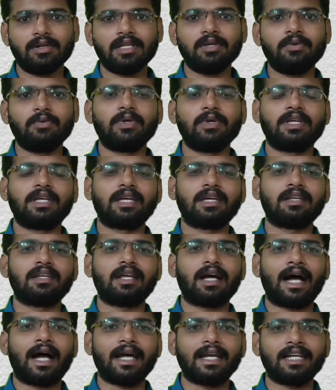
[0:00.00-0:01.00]
only we
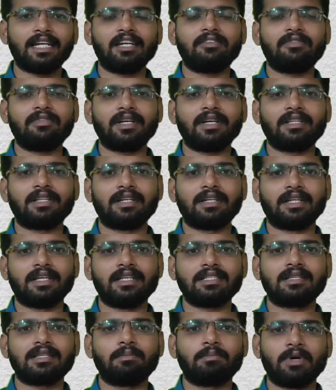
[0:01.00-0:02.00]
can identify the
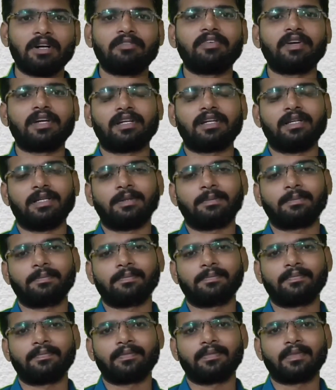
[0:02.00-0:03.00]
taste perfectly.
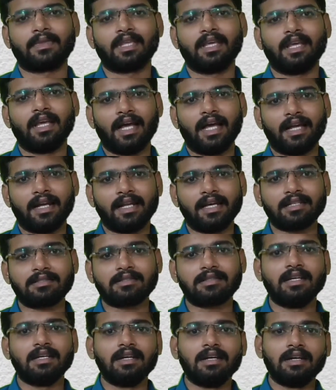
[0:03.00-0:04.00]
And
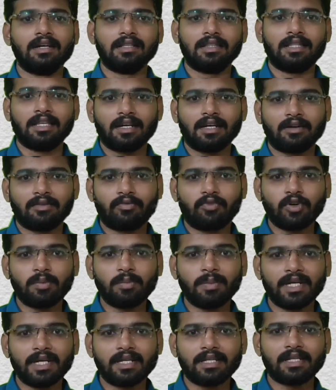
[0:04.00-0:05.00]
next, the food
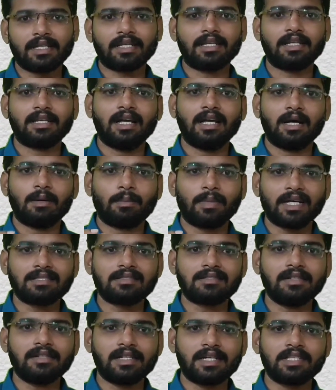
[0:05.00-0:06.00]
material
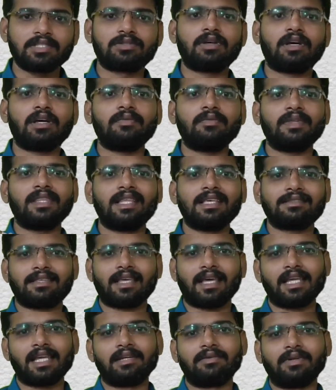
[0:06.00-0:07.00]
must dissolve in the
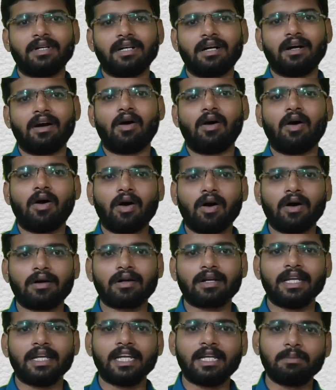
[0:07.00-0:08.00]
saliva,
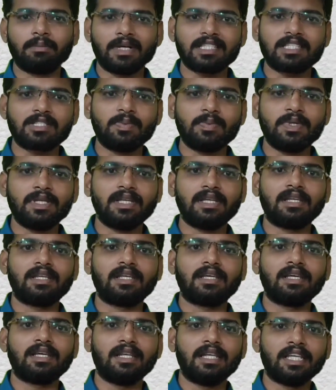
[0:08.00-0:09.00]
or it must be in
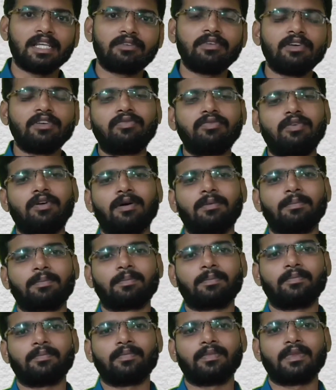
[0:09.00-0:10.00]
a liquid form.
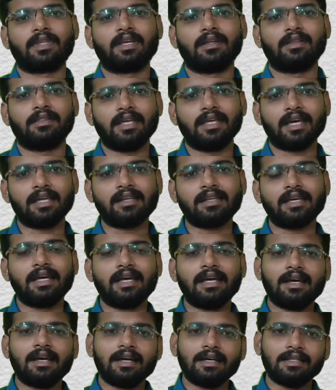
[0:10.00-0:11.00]
Then
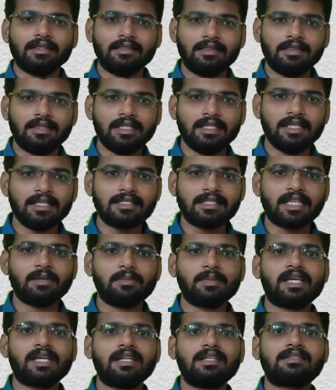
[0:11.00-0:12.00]
these
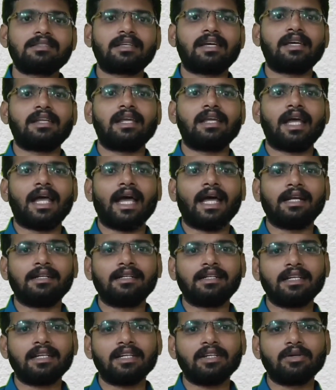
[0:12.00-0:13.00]
chemicals can
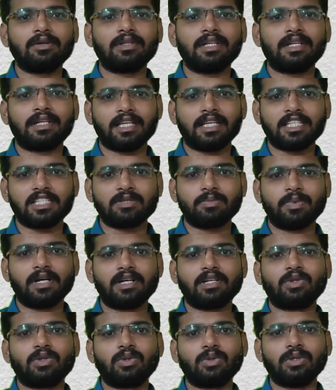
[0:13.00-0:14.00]
enter into the taste
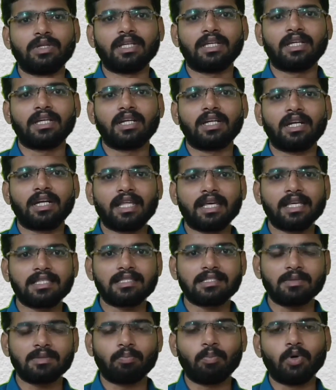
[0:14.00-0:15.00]
bud through a
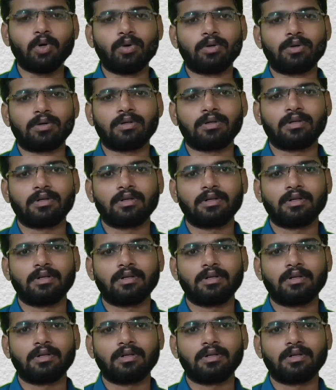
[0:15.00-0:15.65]
taste pore